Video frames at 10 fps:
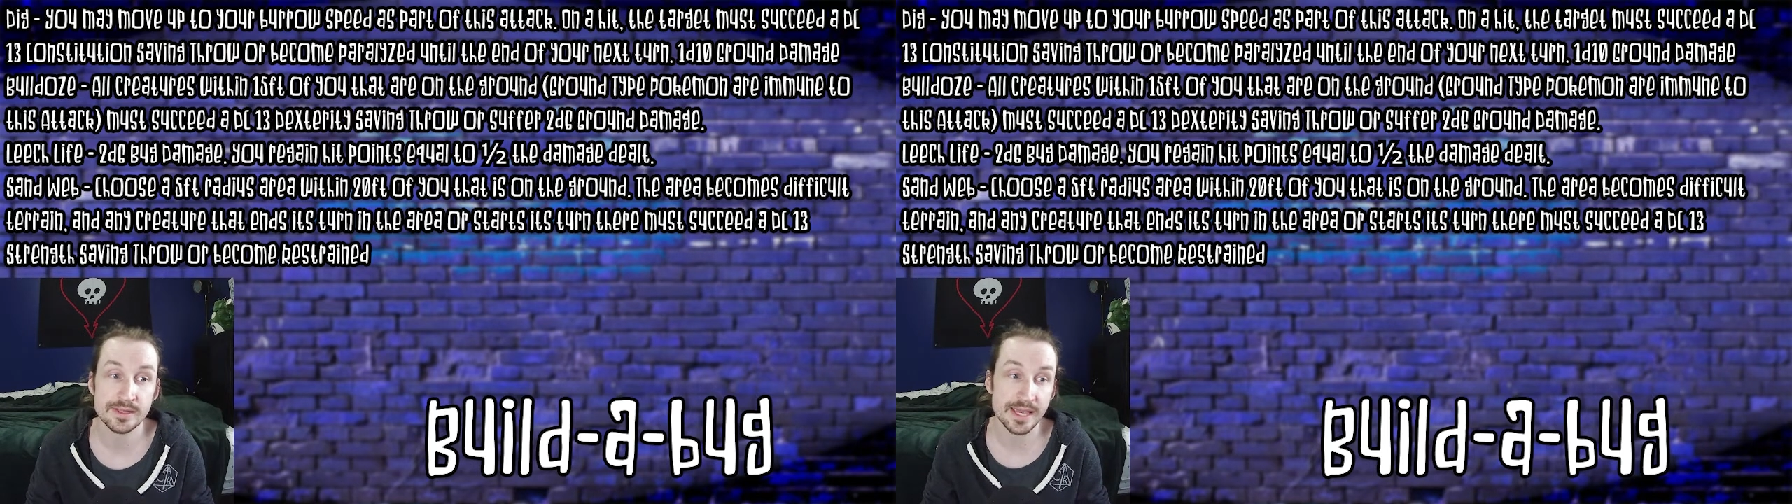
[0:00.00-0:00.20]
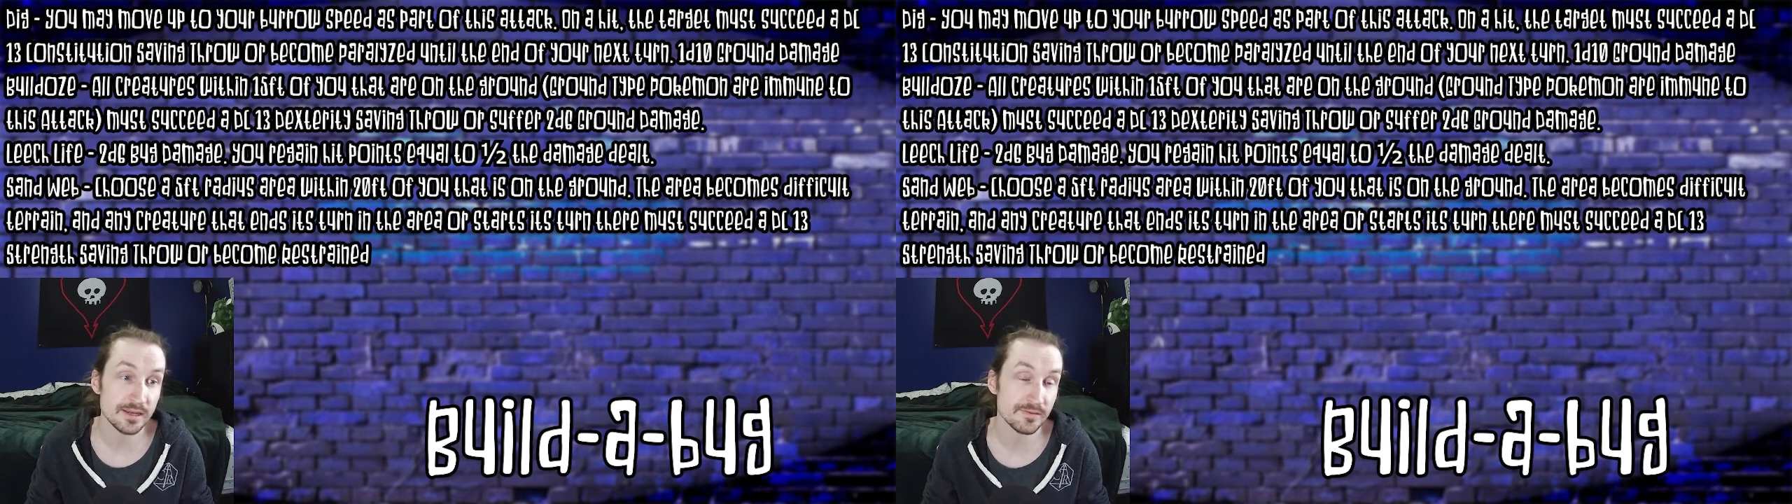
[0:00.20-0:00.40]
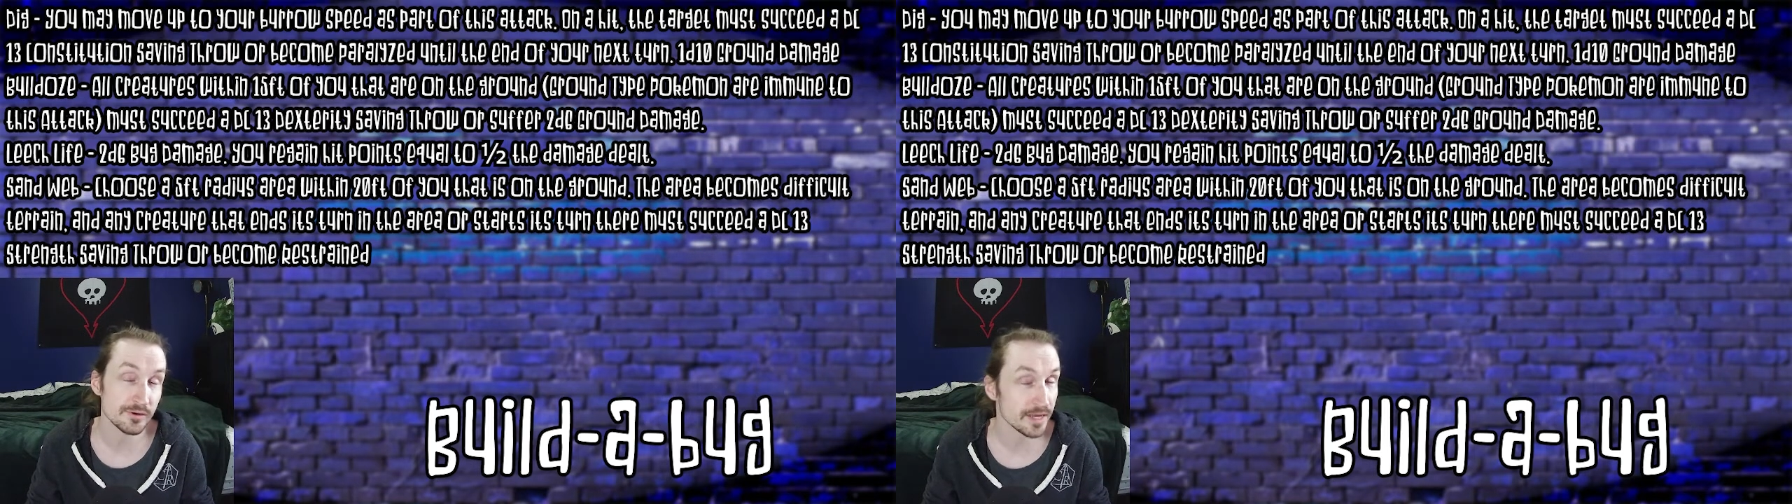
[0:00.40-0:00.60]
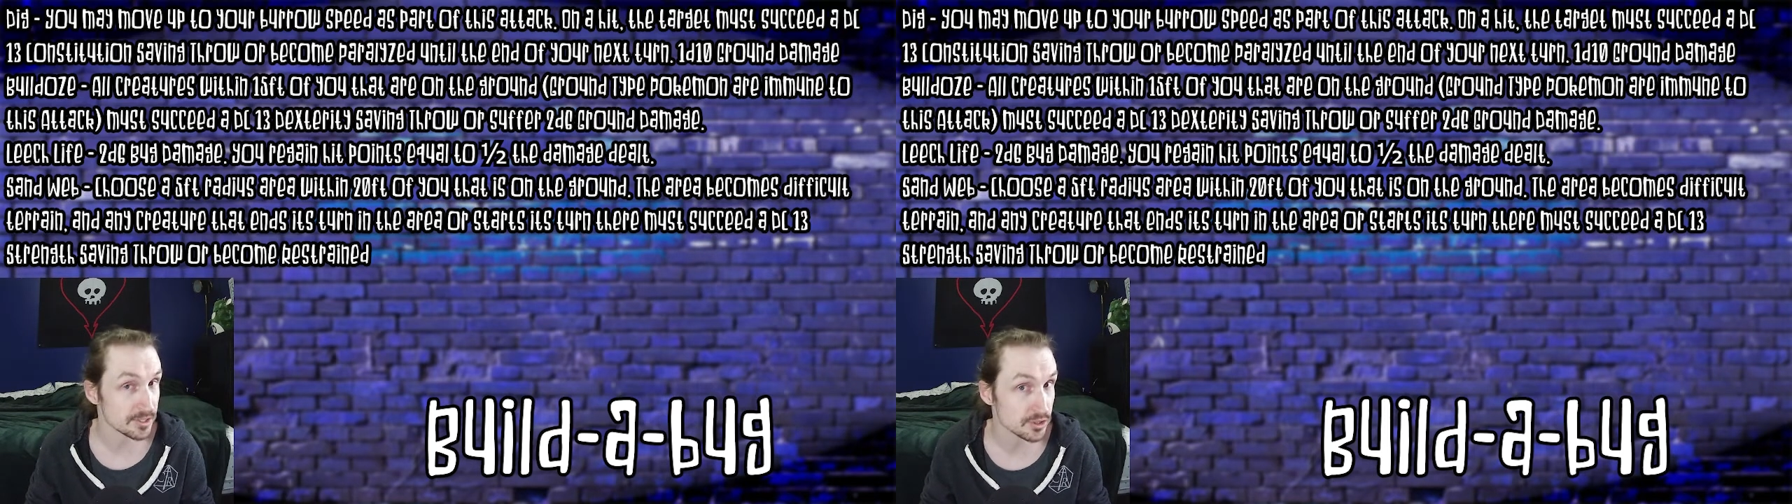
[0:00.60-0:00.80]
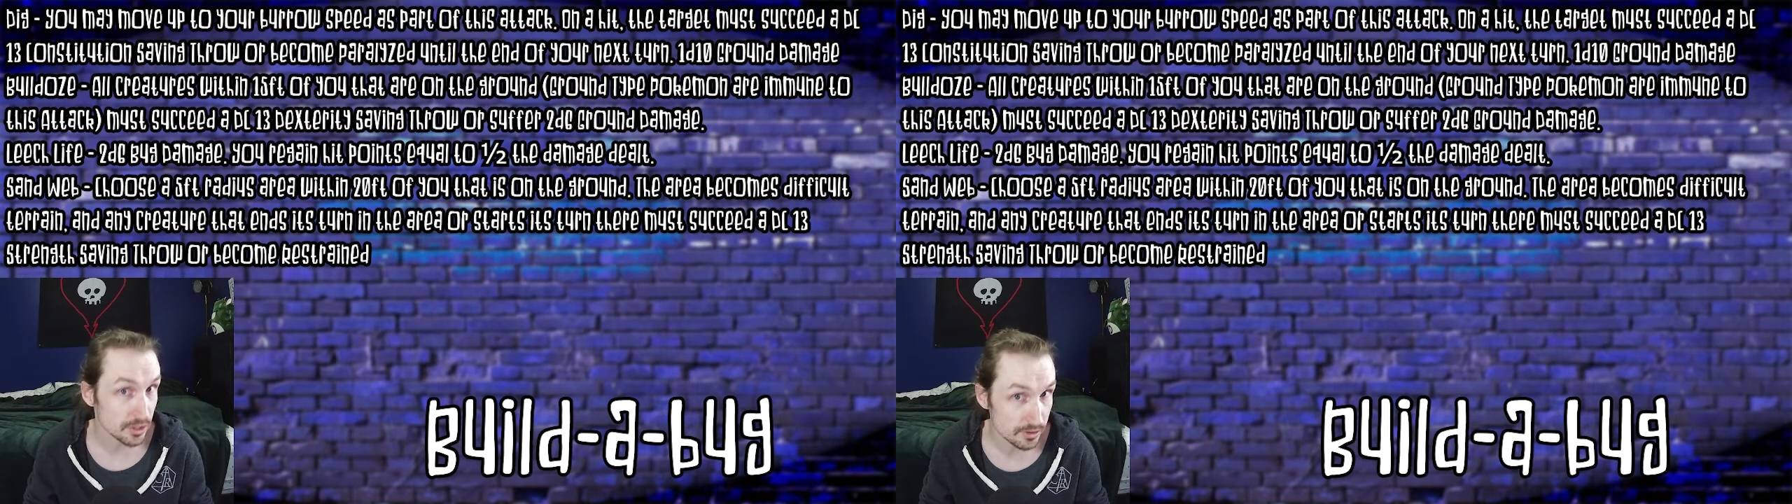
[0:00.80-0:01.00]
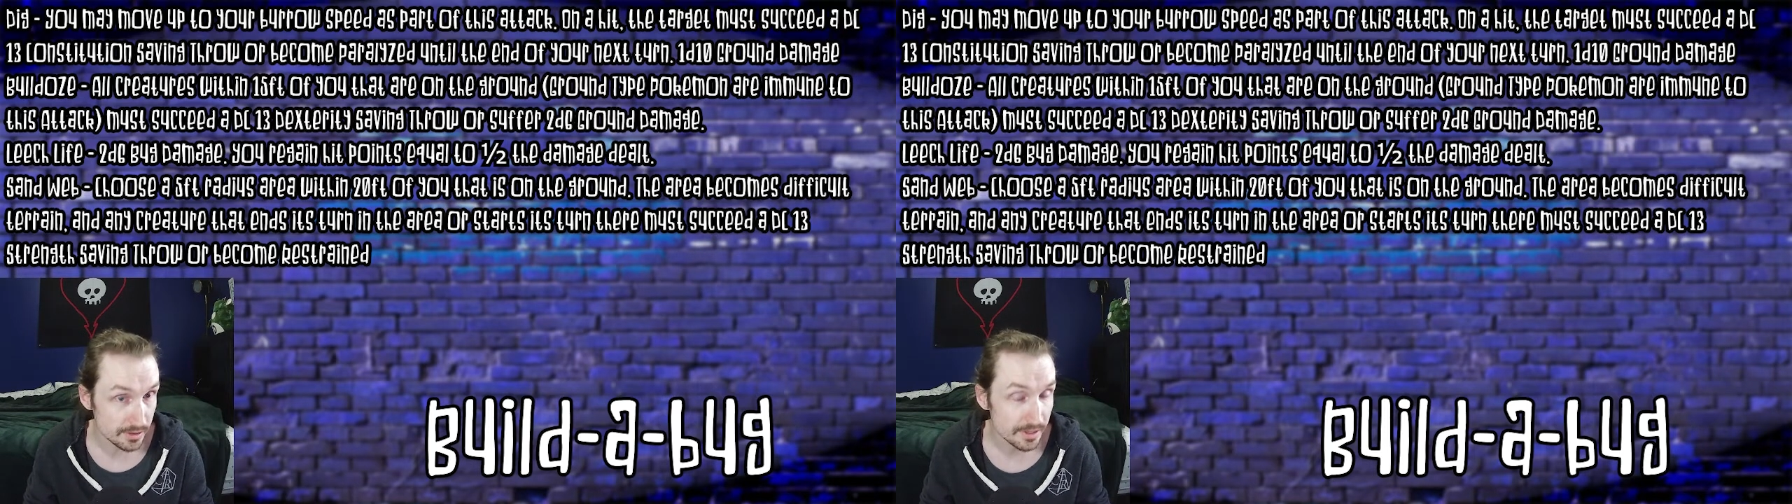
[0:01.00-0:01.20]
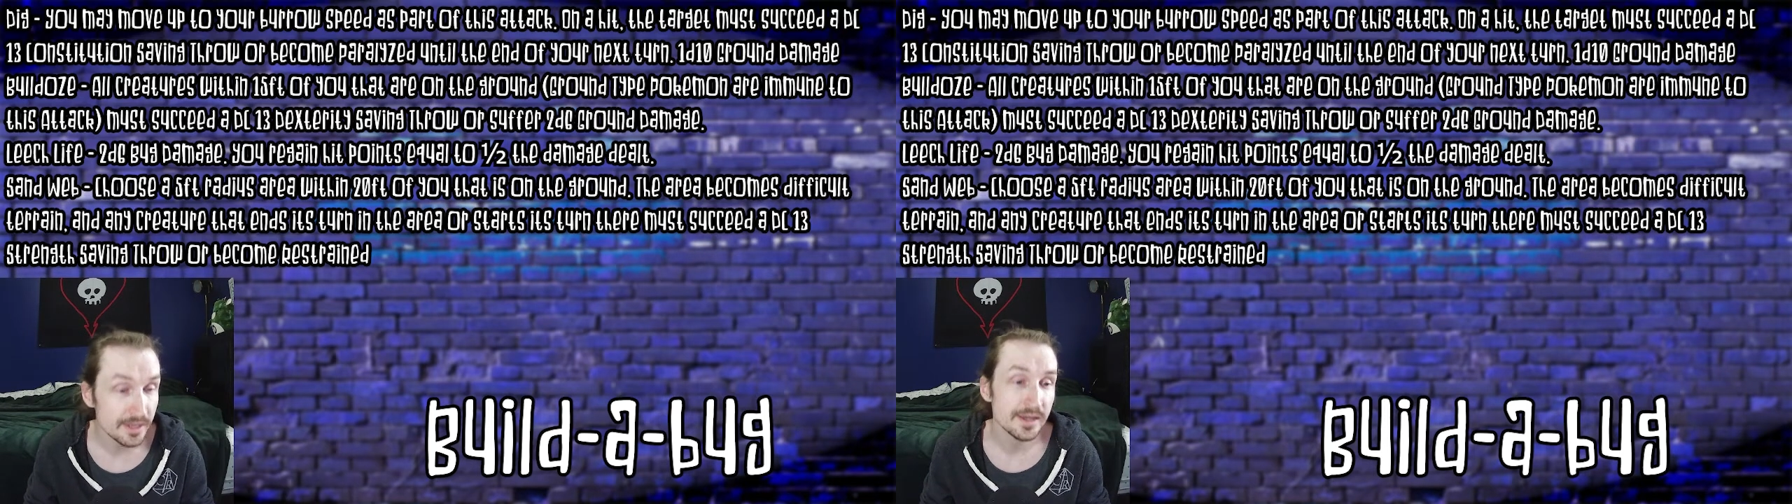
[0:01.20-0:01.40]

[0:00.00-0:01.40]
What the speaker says: the end of your next turn,